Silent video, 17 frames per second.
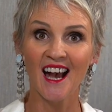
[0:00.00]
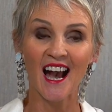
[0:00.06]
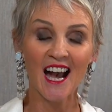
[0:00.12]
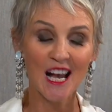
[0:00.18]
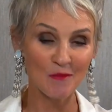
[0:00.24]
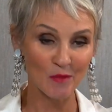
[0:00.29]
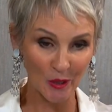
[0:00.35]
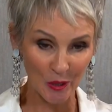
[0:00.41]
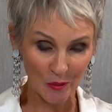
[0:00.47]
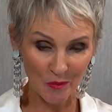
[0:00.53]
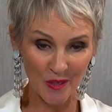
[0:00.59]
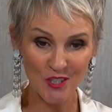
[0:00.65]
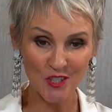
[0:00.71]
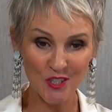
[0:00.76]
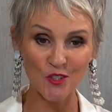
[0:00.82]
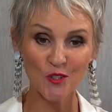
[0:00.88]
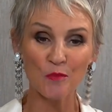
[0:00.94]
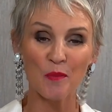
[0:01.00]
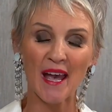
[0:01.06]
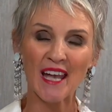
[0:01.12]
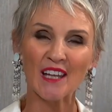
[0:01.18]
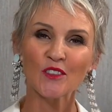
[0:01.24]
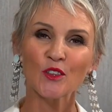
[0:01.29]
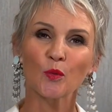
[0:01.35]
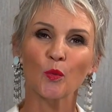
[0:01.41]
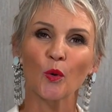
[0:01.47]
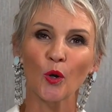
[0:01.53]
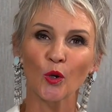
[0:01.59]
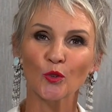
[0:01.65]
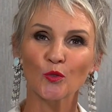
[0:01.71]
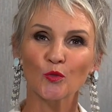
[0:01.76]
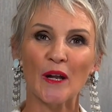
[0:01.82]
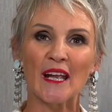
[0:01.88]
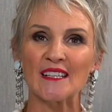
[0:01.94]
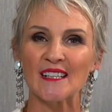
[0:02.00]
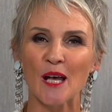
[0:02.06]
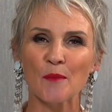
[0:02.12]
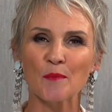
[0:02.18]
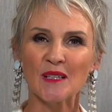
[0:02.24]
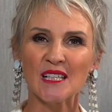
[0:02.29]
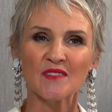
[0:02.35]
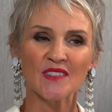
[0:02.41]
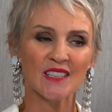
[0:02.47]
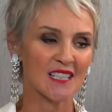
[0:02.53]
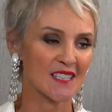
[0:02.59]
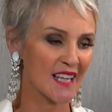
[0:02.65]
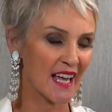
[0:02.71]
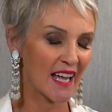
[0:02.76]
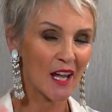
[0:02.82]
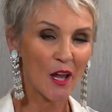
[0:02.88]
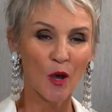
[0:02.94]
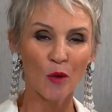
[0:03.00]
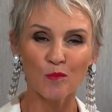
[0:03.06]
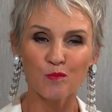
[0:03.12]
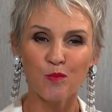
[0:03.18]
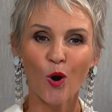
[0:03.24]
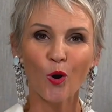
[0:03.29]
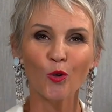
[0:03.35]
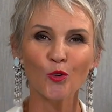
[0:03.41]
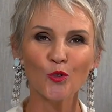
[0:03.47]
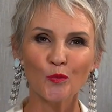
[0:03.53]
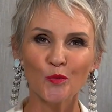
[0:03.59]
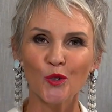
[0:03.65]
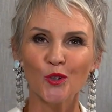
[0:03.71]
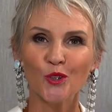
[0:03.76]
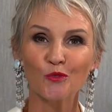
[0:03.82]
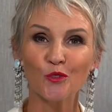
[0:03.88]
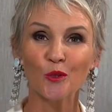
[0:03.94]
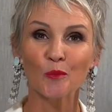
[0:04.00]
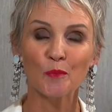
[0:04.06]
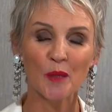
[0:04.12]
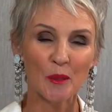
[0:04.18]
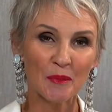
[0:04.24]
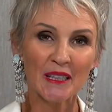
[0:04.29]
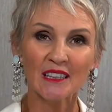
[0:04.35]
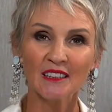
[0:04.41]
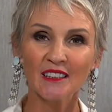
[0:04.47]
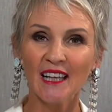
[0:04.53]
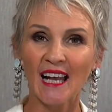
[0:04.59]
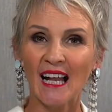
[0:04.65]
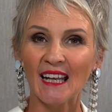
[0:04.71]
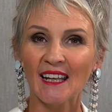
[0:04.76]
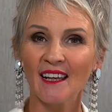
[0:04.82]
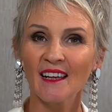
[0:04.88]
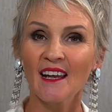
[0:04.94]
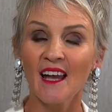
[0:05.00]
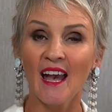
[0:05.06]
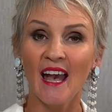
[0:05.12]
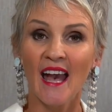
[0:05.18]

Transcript: I'm on a mission to paint the world red. I believe it is a bold, beautiful, biblical color.